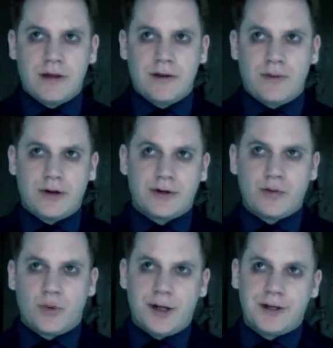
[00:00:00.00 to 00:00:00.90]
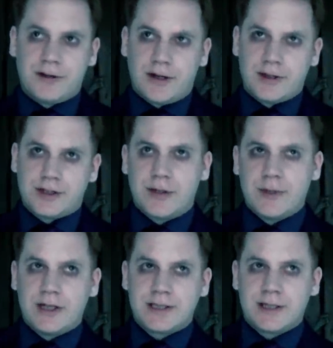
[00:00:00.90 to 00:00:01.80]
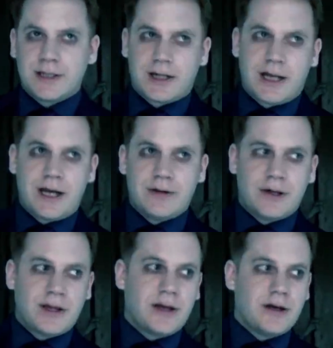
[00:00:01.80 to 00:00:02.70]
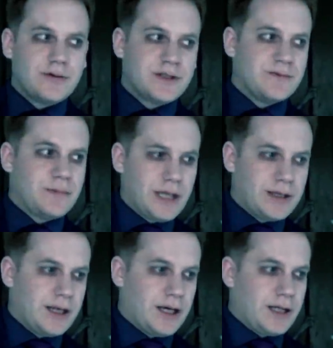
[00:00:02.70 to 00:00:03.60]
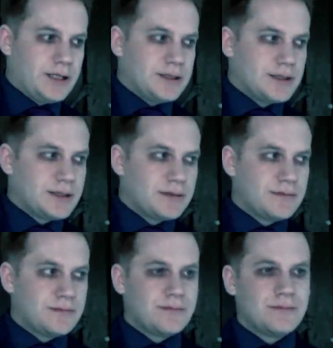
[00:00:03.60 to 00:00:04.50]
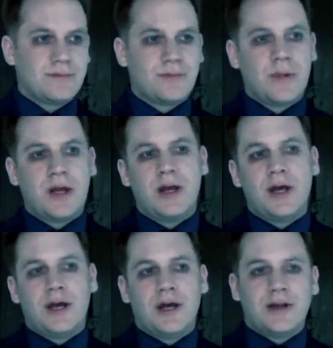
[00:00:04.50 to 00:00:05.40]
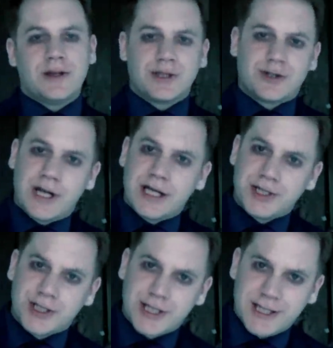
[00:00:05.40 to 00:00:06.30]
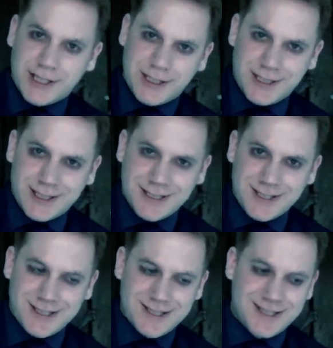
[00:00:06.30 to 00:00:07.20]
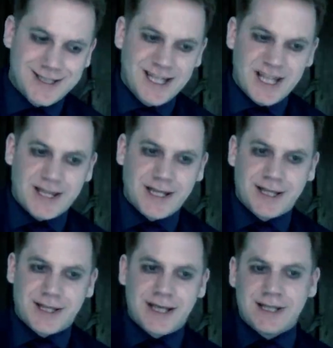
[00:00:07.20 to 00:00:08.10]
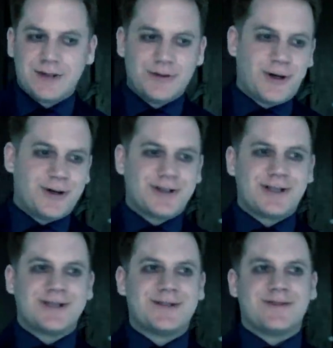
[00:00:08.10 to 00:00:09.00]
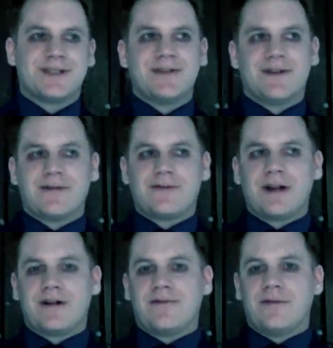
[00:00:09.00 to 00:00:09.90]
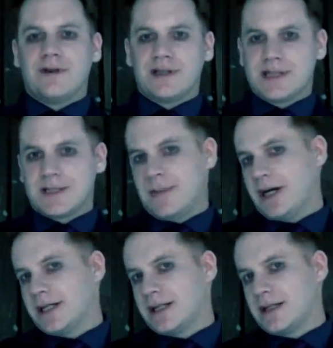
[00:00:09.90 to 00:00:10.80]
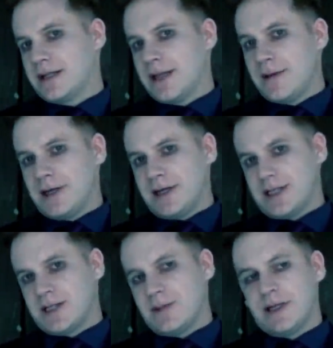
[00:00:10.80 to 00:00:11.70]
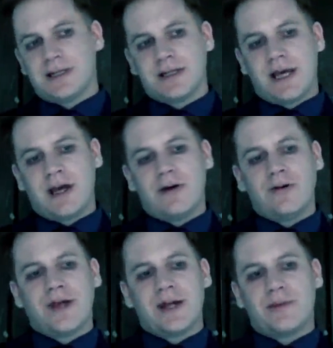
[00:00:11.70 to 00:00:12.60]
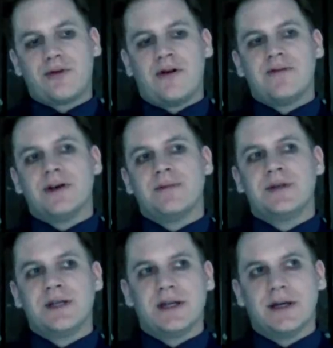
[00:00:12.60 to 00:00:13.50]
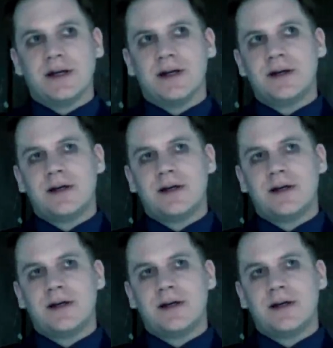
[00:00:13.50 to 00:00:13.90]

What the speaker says: One could wonder, are the Tremere still a clan, or are they a host of bloodlines? The strange thing, the thing they do not receive enough credit for, is despite their being split, they hold that proverb dear,